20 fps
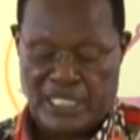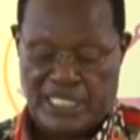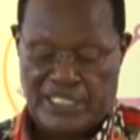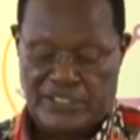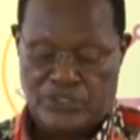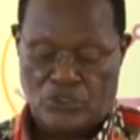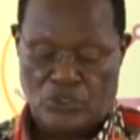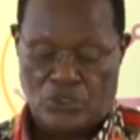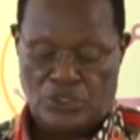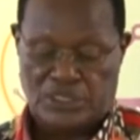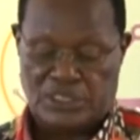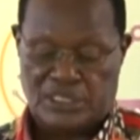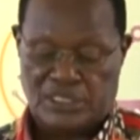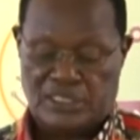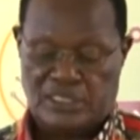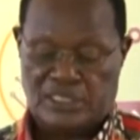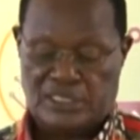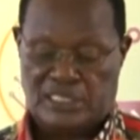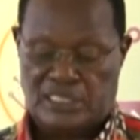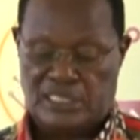I note
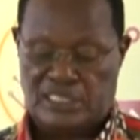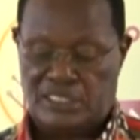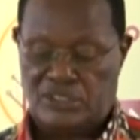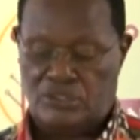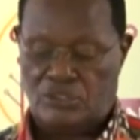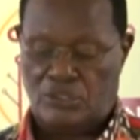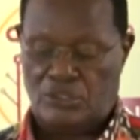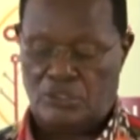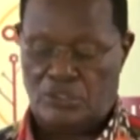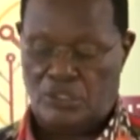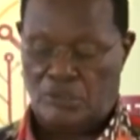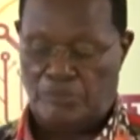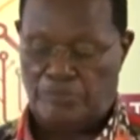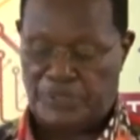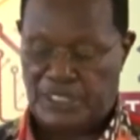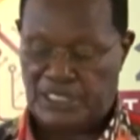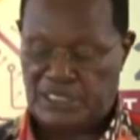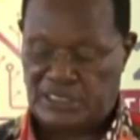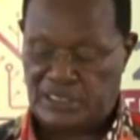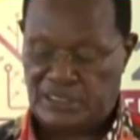that the,
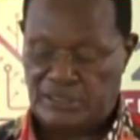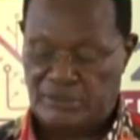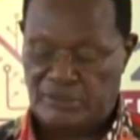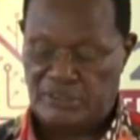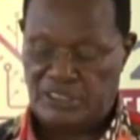operate,